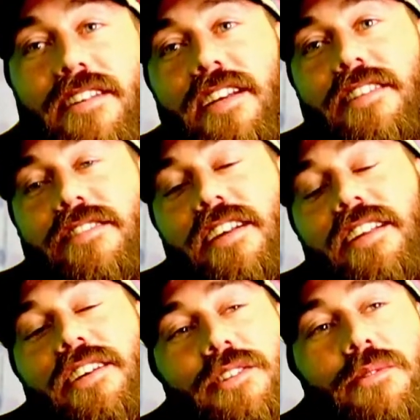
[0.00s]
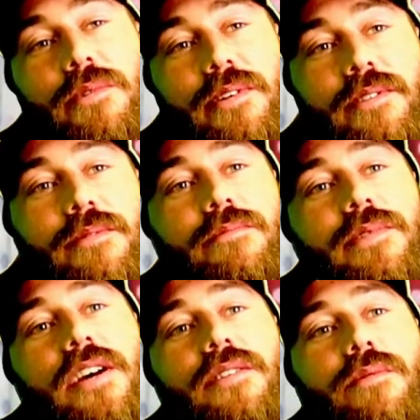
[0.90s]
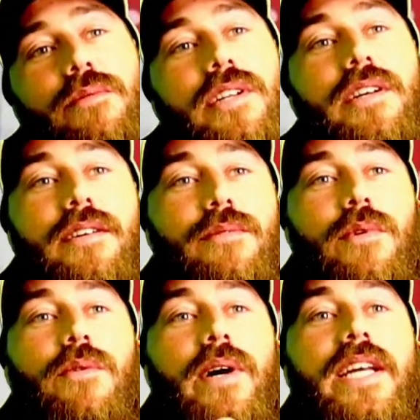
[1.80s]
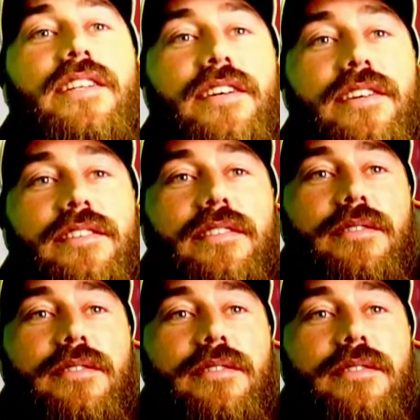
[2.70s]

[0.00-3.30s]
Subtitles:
He's nearly on the ball. So what we do